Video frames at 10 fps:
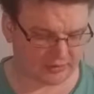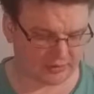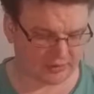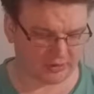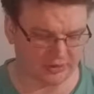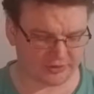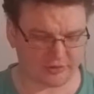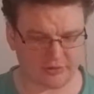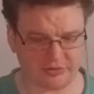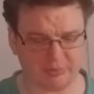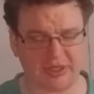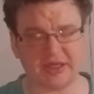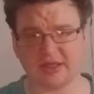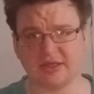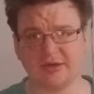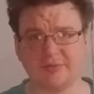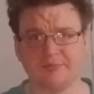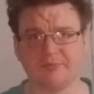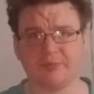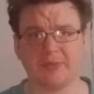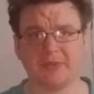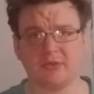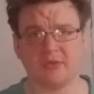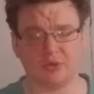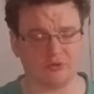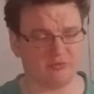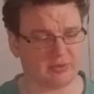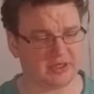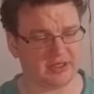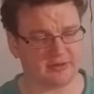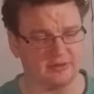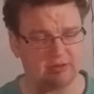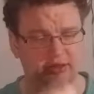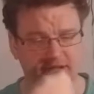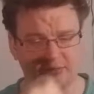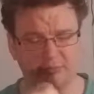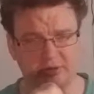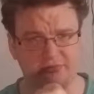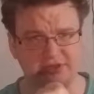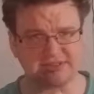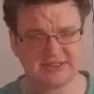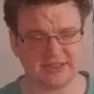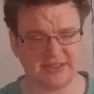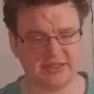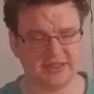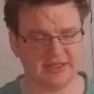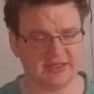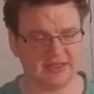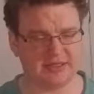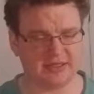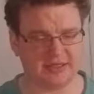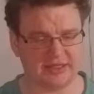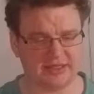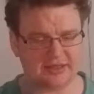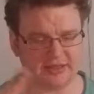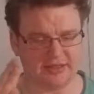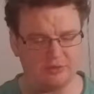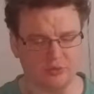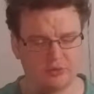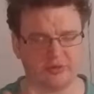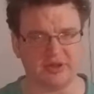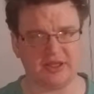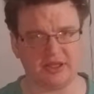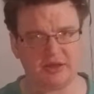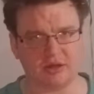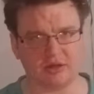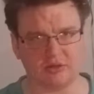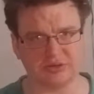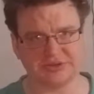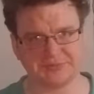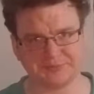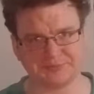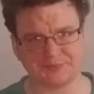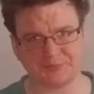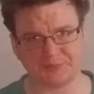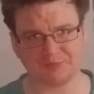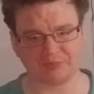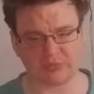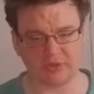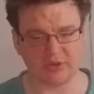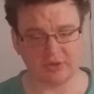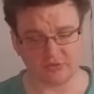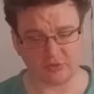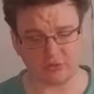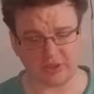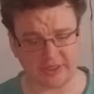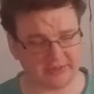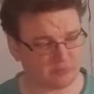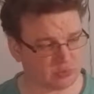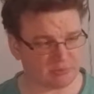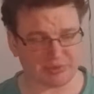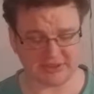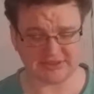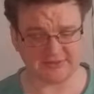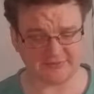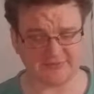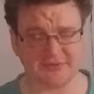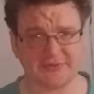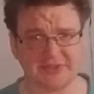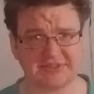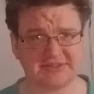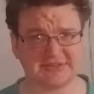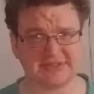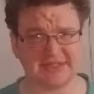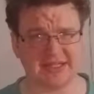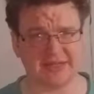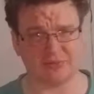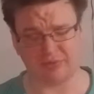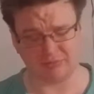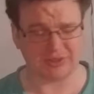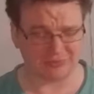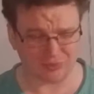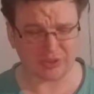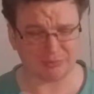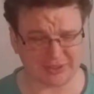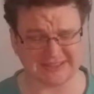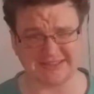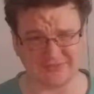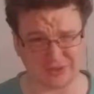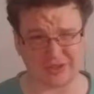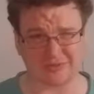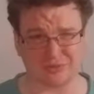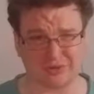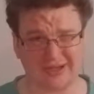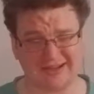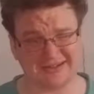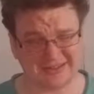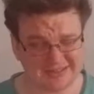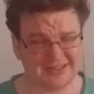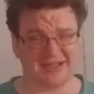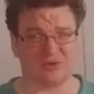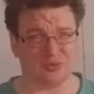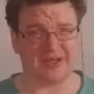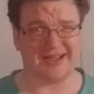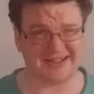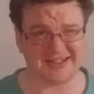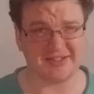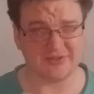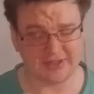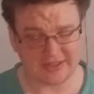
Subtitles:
either the back of my fist and or the knuckles. So I have one passive fist, well, one passive arm or hand, and one active.